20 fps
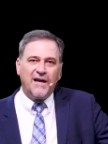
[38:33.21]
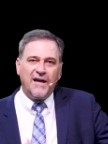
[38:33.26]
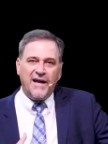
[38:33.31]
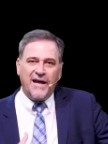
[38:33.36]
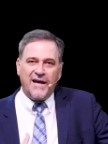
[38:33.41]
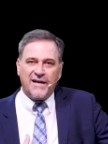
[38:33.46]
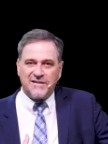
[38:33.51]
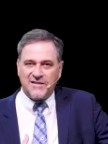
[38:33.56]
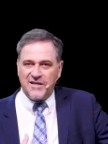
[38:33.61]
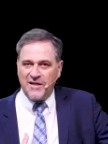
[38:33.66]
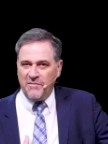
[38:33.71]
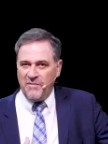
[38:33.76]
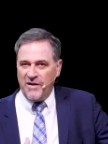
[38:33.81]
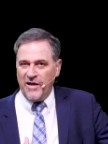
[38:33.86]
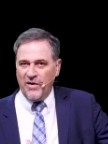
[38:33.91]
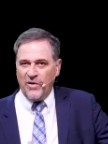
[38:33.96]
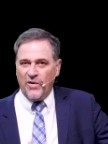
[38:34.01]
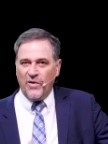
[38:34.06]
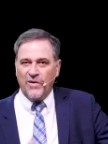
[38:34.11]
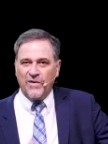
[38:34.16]
Act in me,
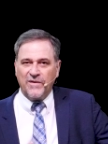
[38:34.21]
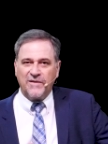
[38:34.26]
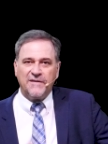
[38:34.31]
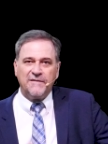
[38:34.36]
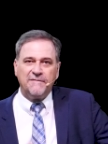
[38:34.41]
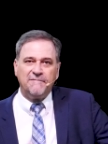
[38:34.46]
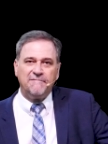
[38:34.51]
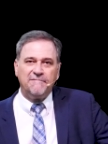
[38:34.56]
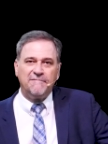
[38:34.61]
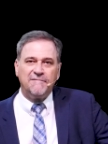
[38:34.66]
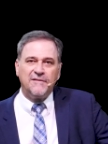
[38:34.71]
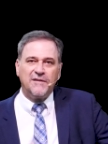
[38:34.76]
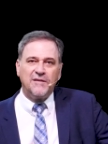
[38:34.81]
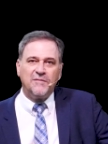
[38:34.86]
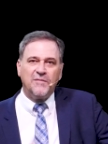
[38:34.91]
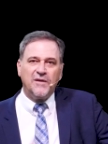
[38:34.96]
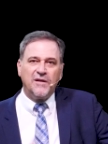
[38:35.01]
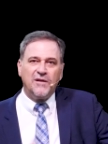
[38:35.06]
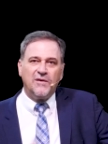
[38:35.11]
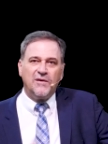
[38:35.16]
Lord,
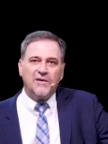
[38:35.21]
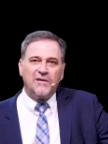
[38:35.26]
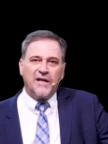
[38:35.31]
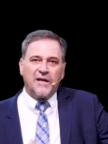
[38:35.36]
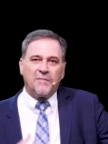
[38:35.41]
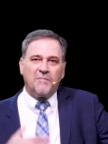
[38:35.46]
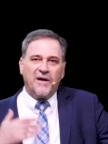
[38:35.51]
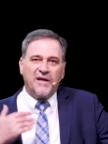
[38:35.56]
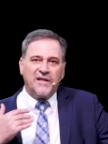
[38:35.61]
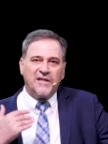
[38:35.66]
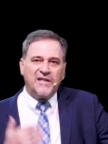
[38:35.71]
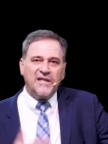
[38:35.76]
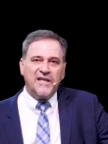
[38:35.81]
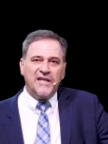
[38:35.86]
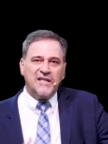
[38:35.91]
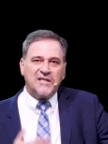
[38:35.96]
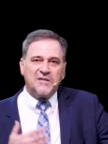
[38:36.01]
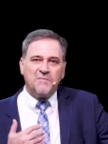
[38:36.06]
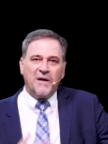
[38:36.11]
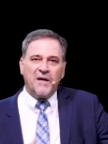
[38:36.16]
that my
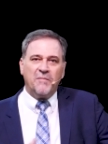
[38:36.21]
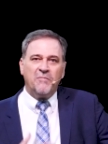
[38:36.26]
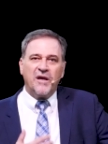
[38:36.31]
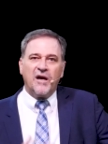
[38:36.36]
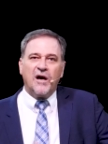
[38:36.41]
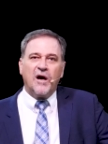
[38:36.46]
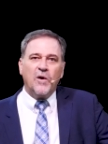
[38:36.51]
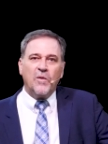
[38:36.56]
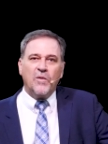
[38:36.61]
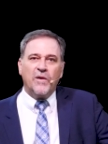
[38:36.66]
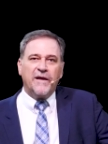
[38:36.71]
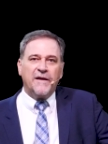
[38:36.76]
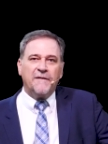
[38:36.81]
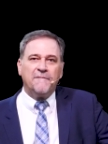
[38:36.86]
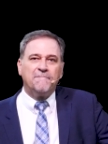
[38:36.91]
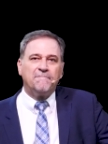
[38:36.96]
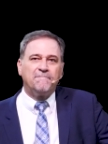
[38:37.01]
deeds may be holy.